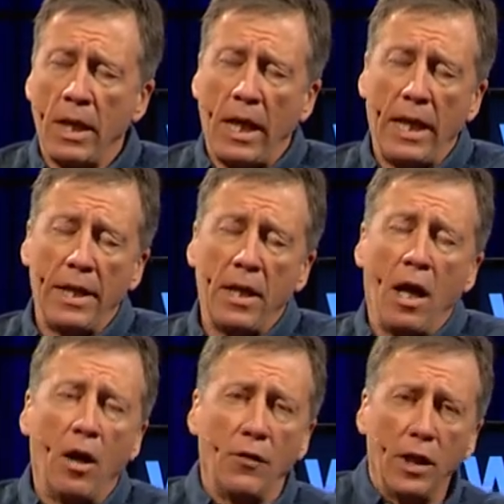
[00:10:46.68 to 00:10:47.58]
And
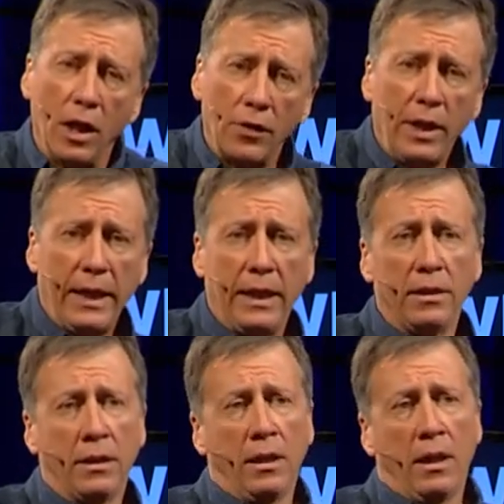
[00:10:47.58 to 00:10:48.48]
on the other
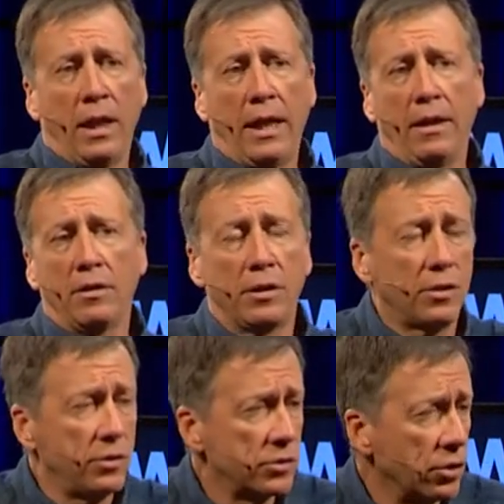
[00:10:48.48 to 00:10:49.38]
hand, uh,
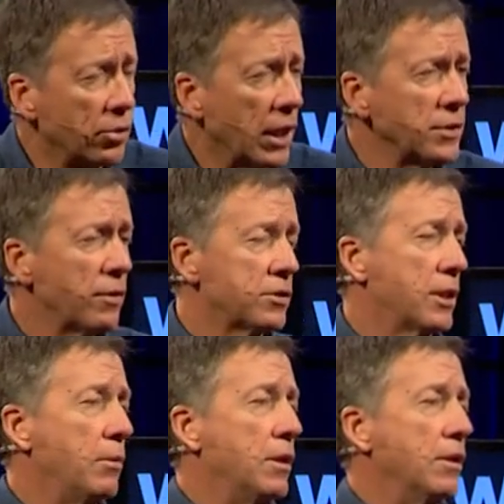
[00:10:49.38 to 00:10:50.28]
so Christ followers
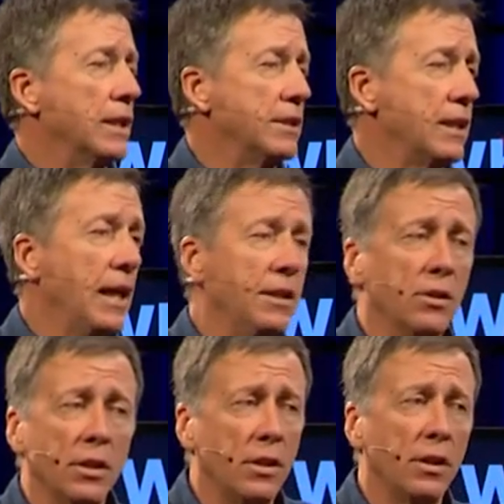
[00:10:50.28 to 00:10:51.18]
come along and they say, hey, no,
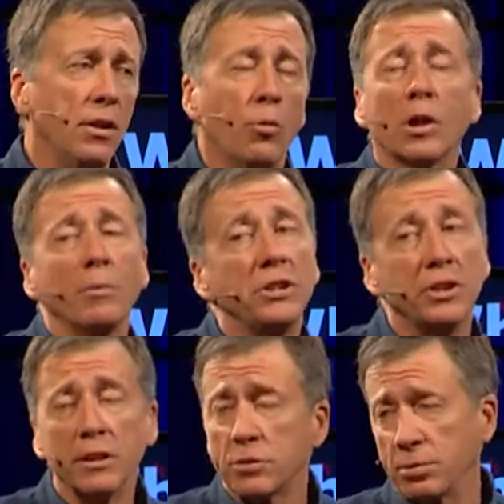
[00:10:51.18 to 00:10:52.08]
no, no, no, we're going to be
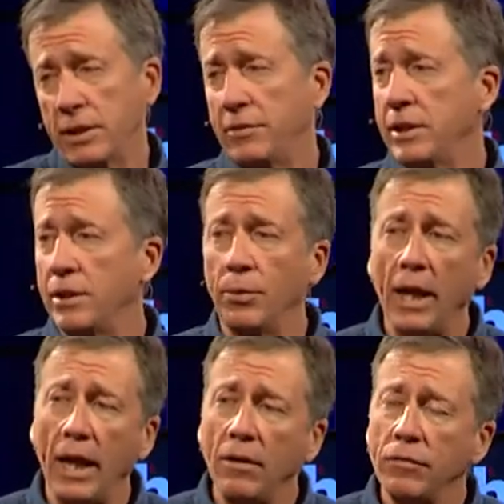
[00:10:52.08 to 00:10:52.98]
generous with everything that we
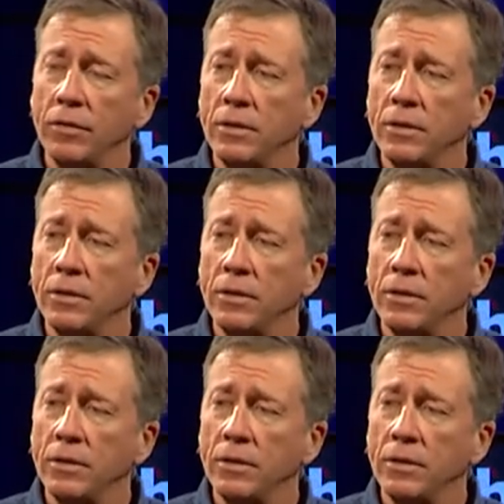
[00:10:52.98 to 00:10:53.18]
have.